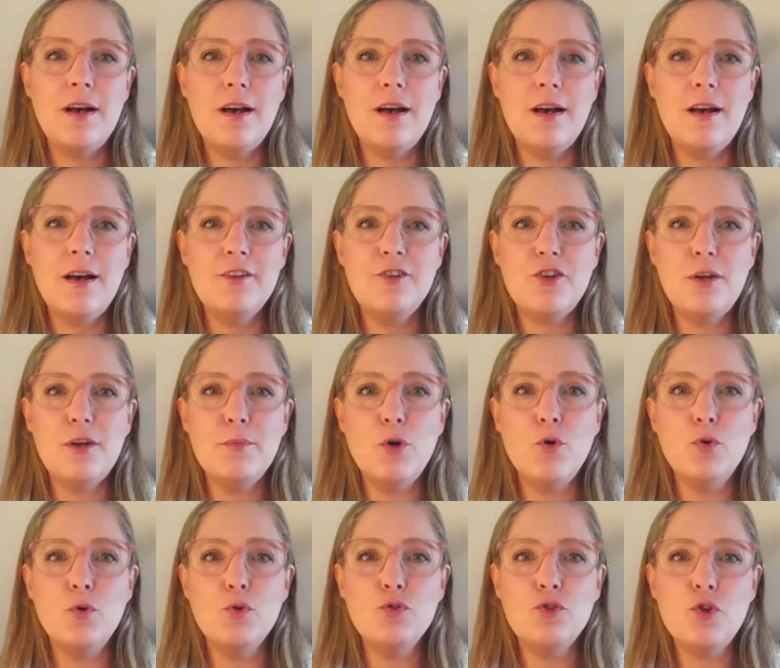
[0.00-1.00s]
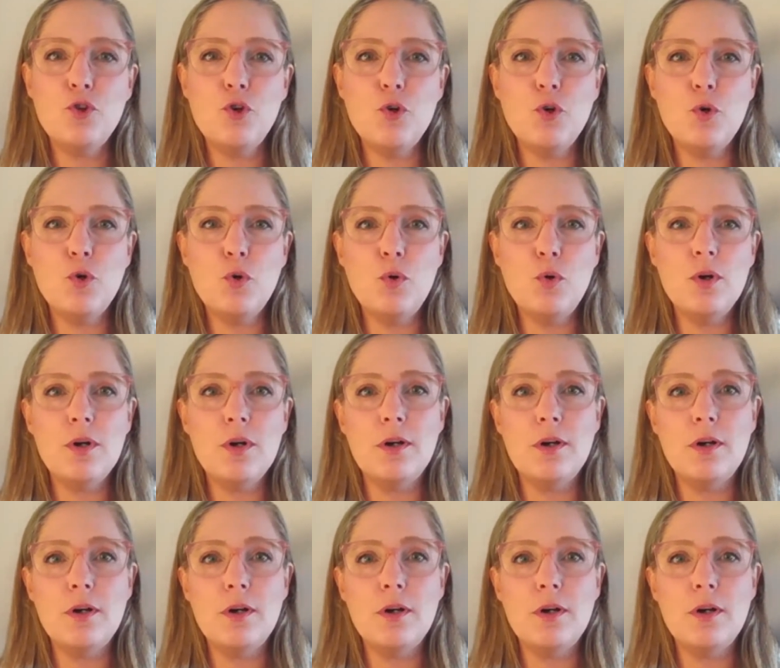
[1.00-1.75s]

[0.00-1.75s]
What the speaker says: and I'm also